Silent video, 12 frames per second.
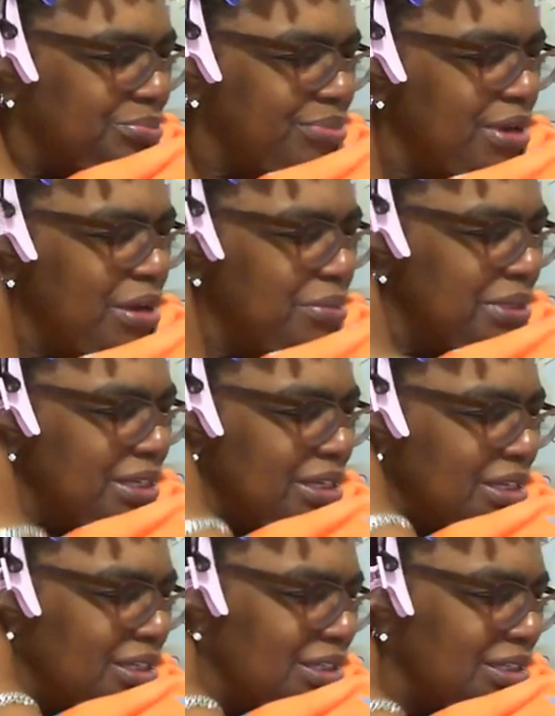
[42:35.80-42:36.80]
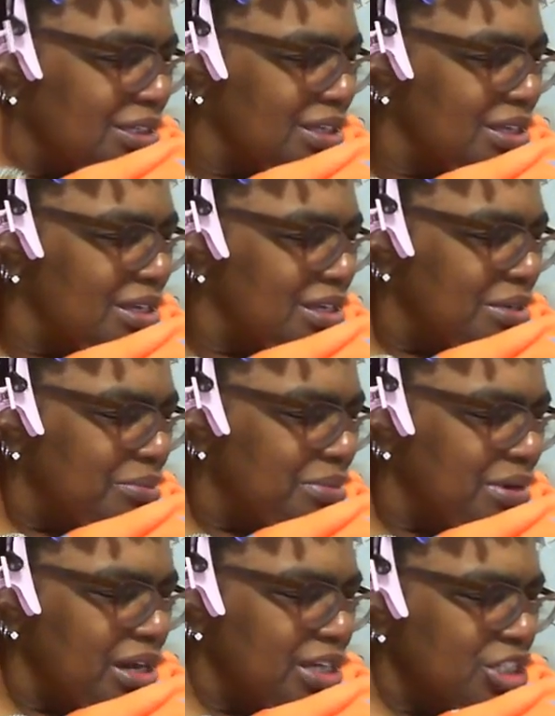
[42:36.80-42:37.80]
pumpkin,
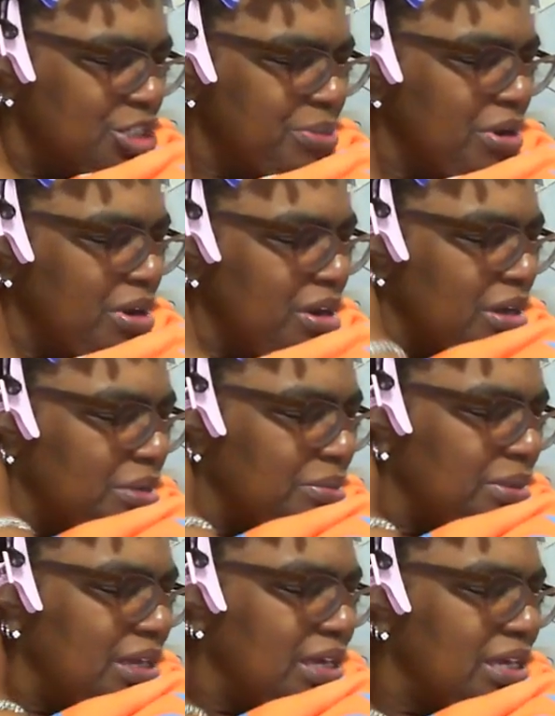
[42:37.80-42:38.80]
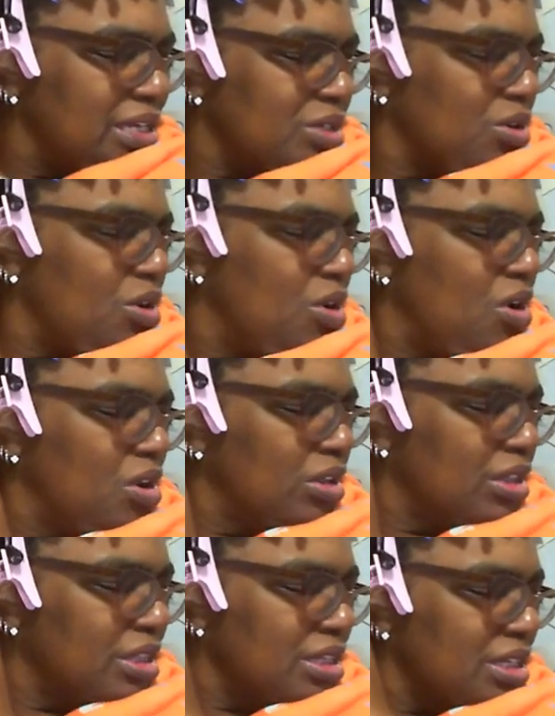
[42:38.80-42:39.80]
posh palm. And so all
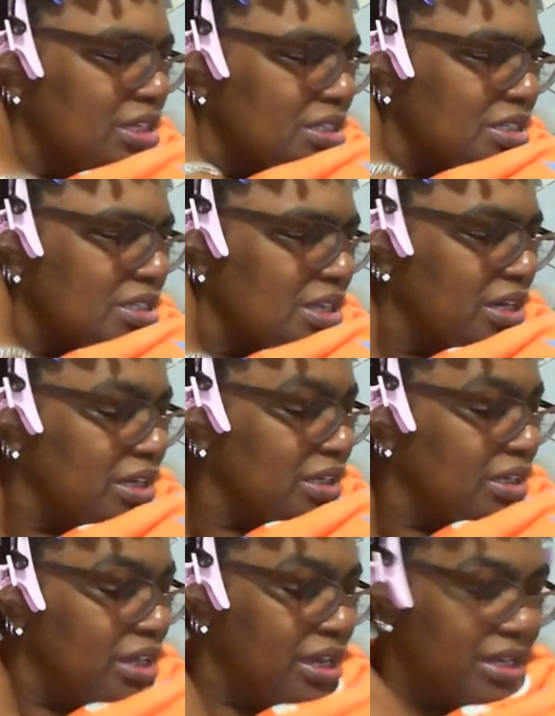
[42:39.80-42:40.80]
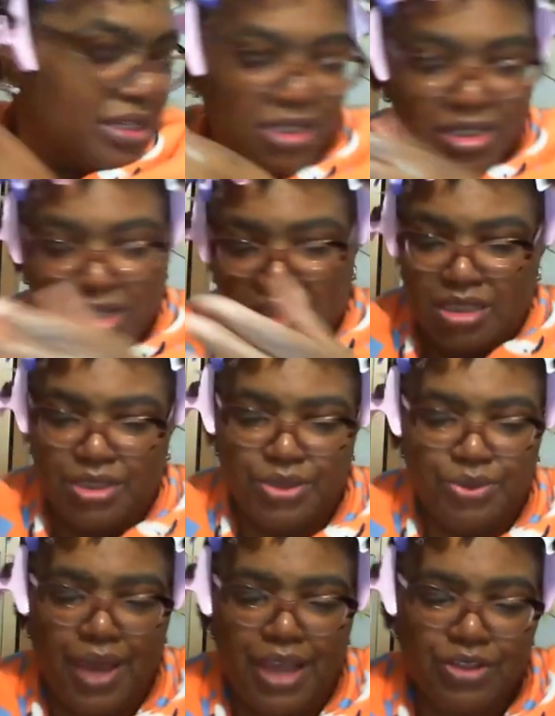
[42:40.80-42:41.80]
of these, and it's just a
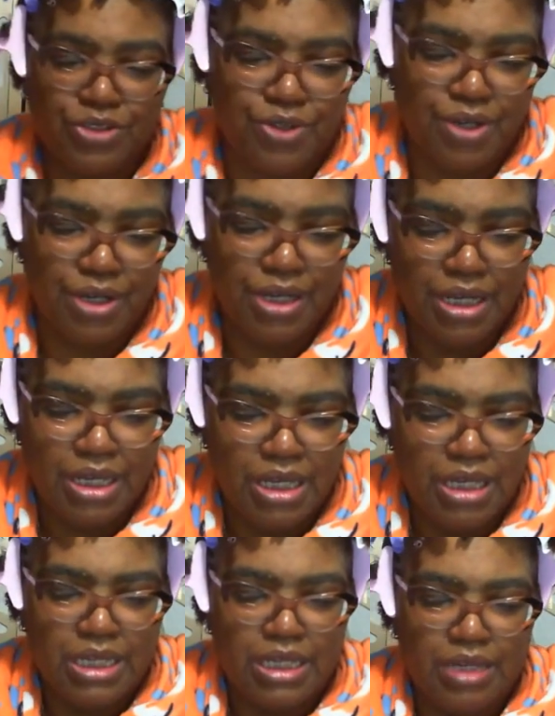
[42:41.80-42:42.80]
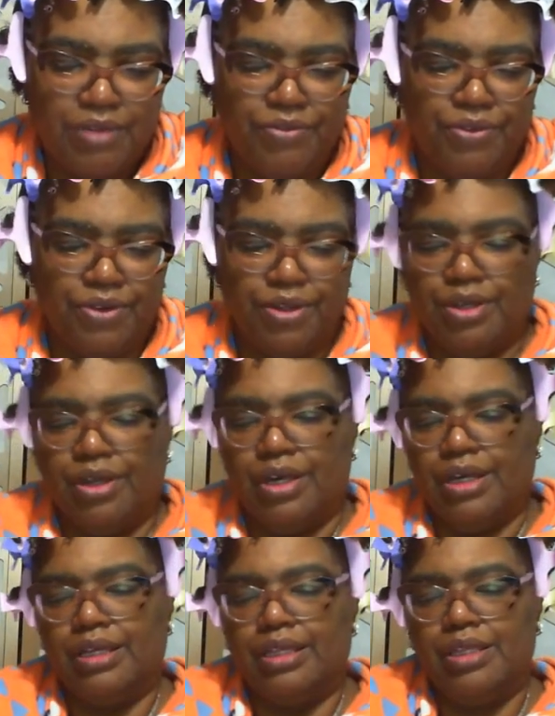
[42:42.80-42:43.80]
little extra for
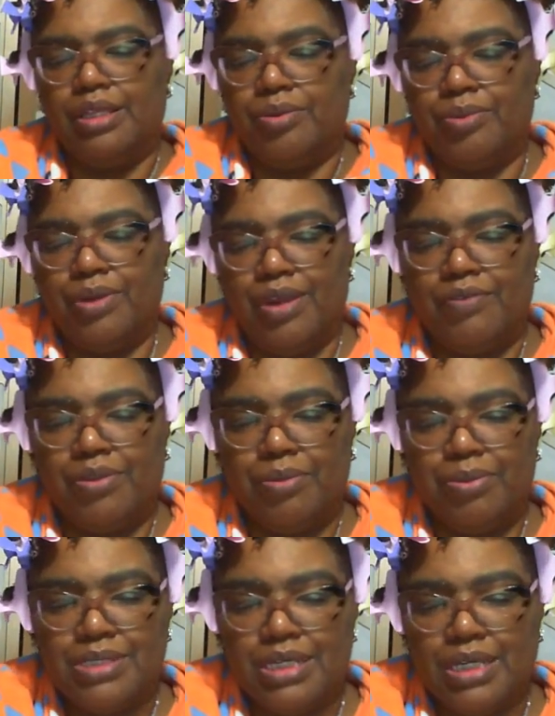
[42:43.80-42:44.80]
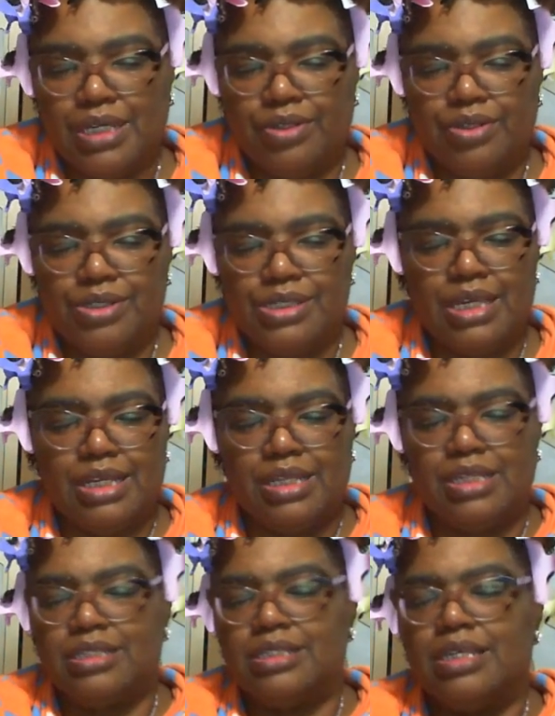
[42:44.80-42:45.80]
whatever the particular scent
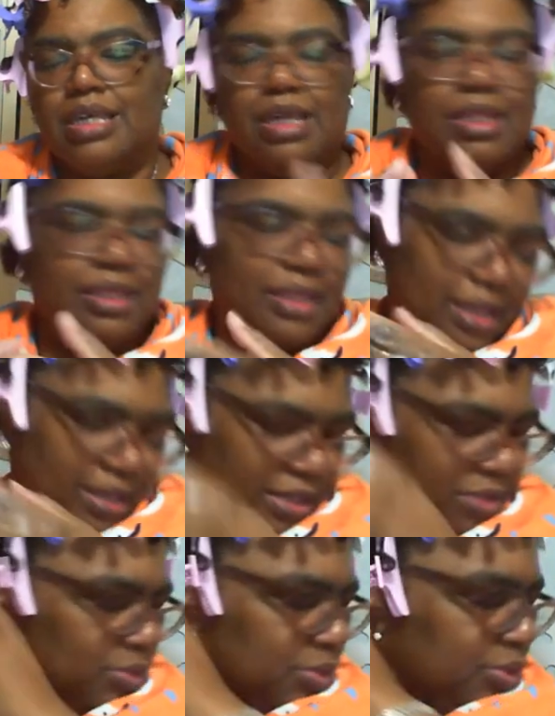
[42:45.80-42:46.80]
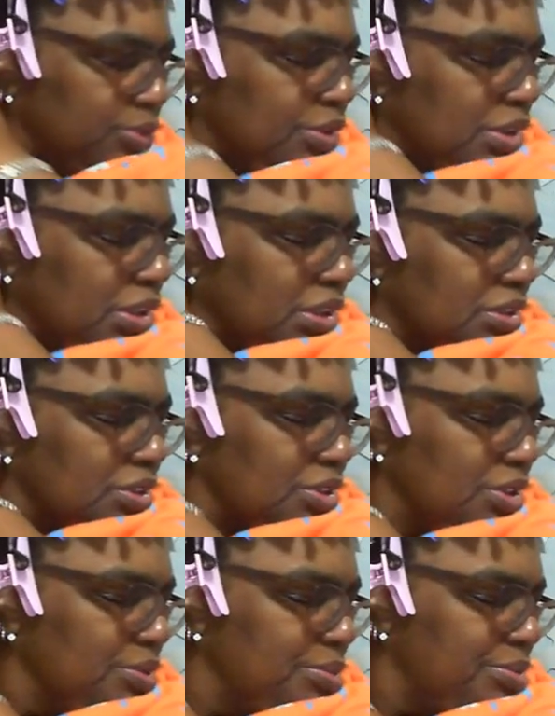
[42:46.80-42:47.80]
is that it will, you
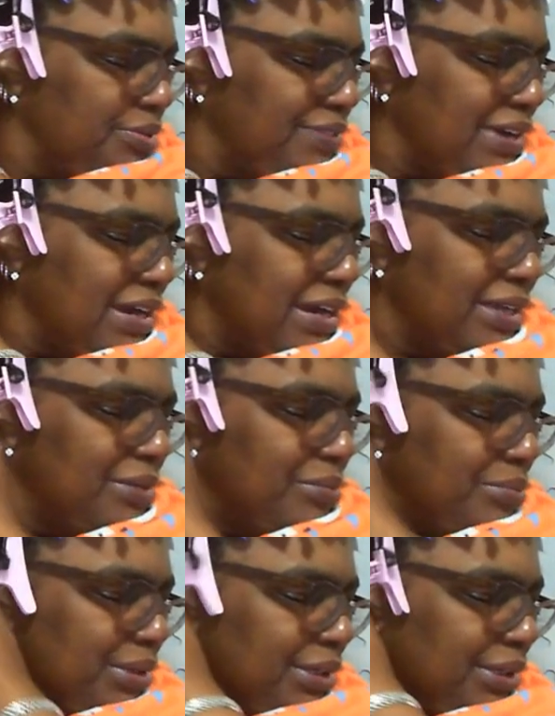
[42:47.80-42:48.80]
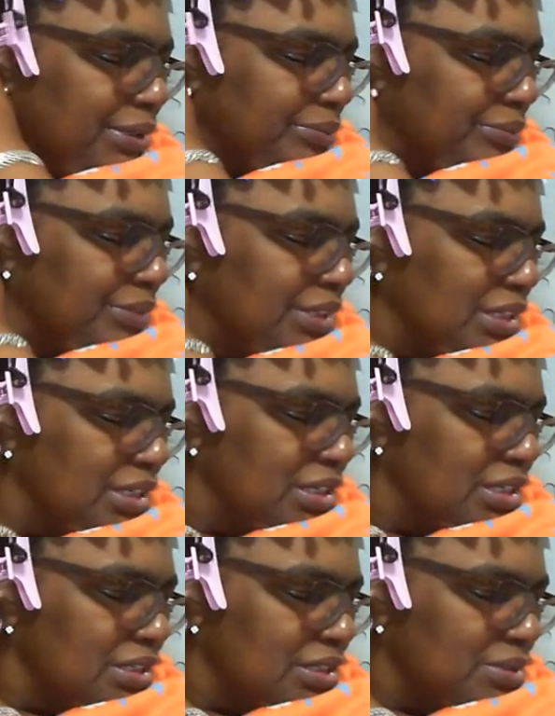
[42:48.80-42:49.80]
know, provide. But
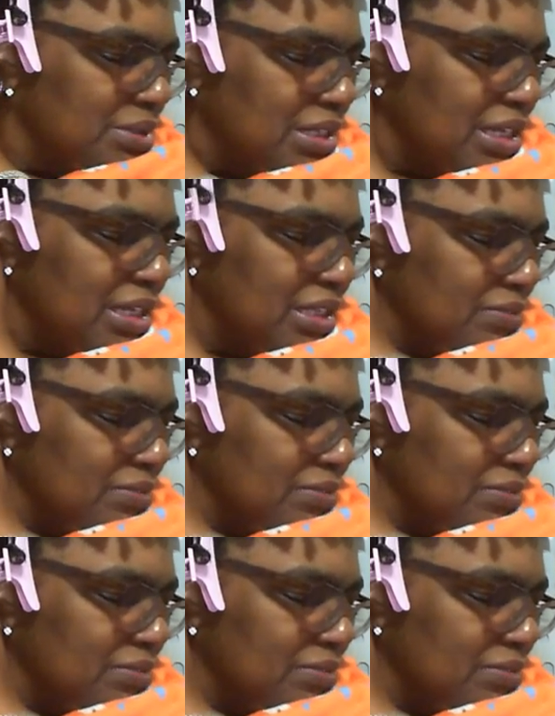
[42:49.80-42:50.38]
and